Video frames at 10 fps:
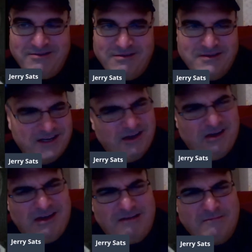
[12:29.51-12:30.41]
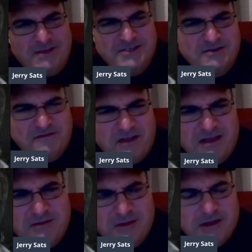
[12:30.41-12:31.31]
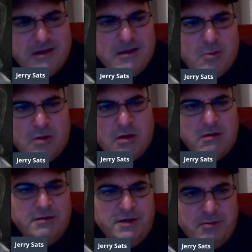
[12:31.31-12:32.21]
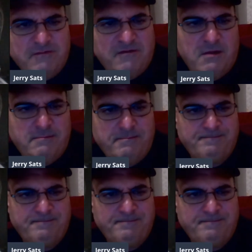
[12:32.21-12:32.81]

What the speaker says: or did y'all have Mischief Night where you were from?